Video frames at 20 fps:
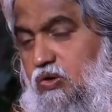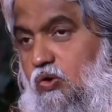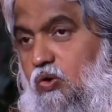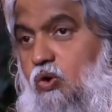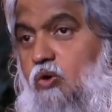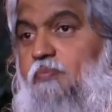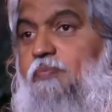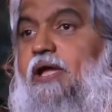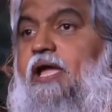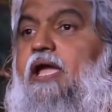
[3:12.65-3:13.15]

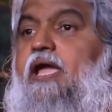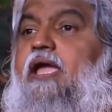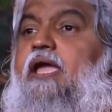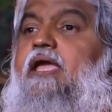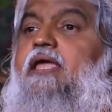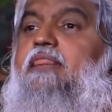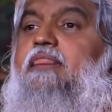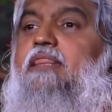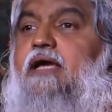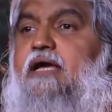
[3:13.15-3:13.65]

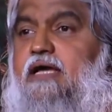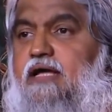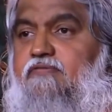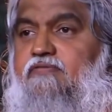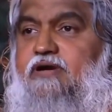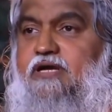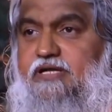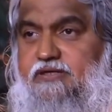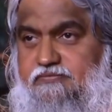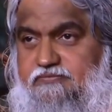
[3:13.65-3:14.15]
Obey the
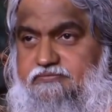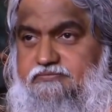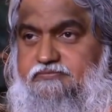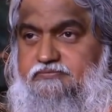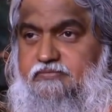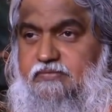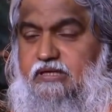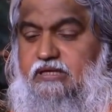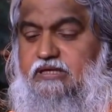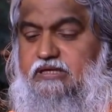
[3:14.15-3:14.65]
Covenant.
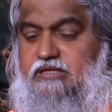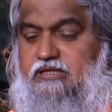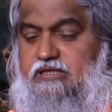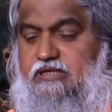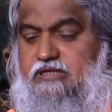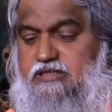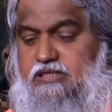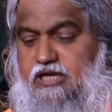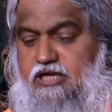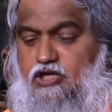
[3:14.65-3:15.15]

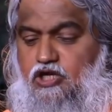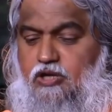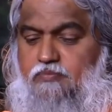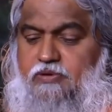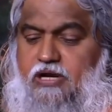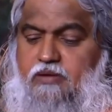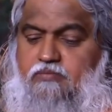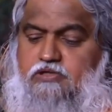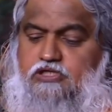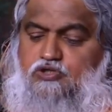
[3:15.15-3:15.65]
Turn your
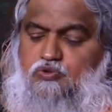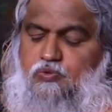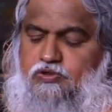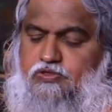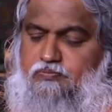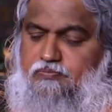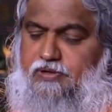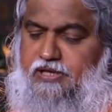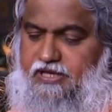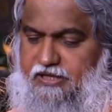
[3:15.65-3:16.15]
Bibles
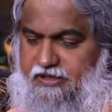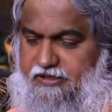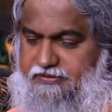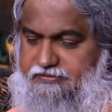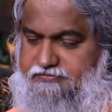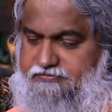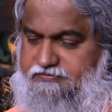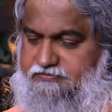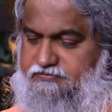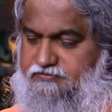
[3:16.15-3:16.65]
with
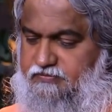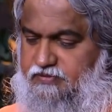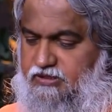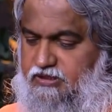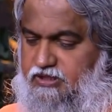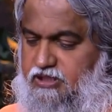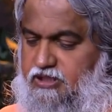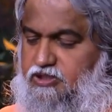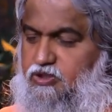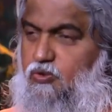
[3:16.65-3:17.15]
me
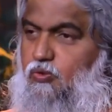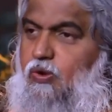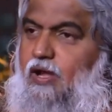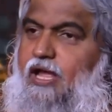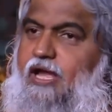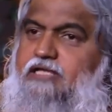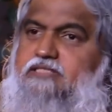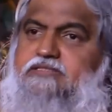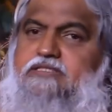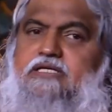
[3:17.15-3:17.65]
to
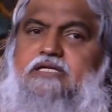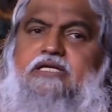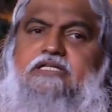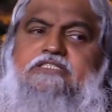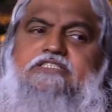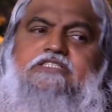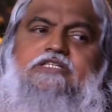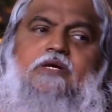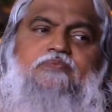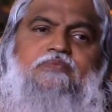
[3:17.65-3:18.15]

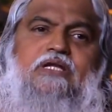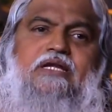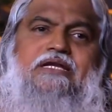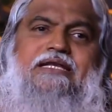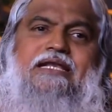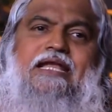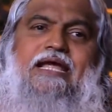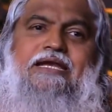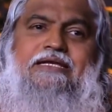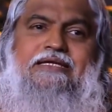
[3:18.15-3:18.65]
Exodus chapter
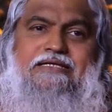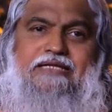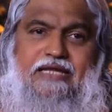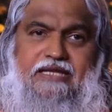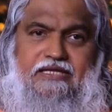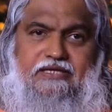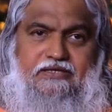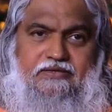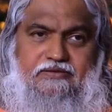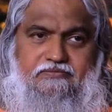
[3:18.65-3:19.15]

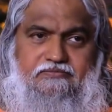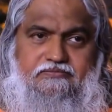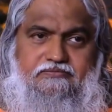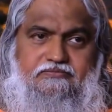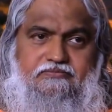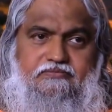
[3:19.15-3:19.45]
19,